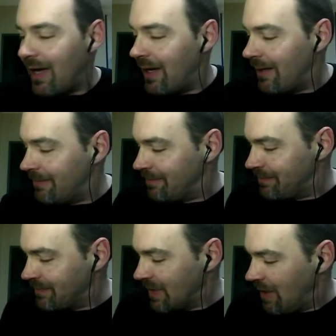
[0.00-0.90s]

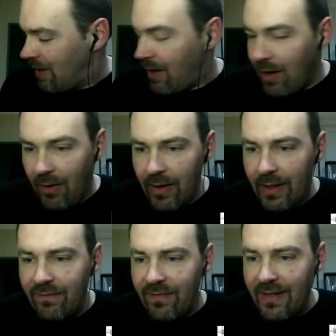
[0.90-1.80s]
All
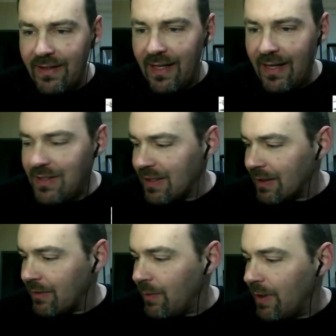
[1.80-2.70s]
right, fantastic.
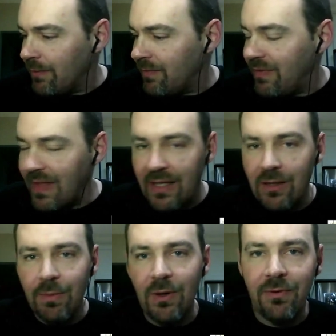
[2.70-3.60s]
Well, thank you
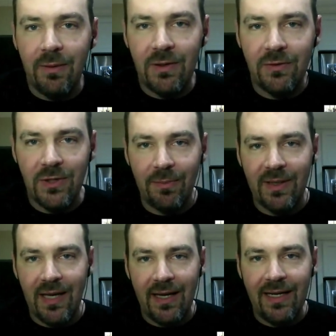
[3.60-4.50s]
both very much for
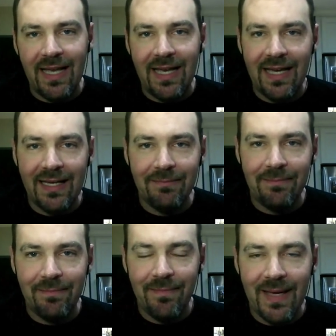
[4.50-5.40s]
jumping on
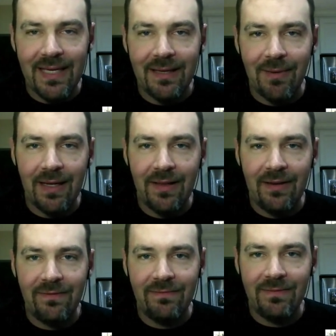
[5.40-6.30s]
and making my
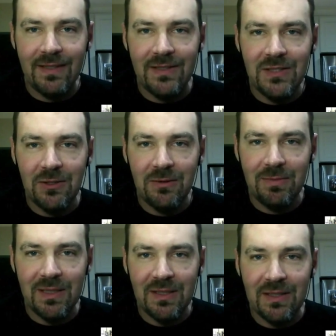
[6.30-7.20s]
life easier
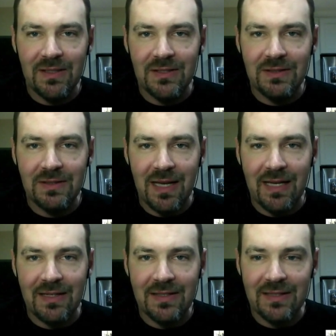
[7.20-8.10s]
because
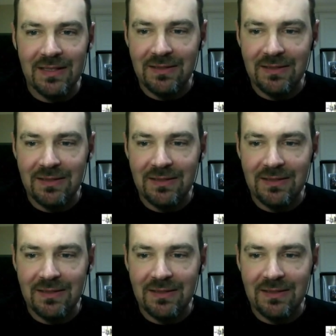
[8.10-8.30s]
honestly,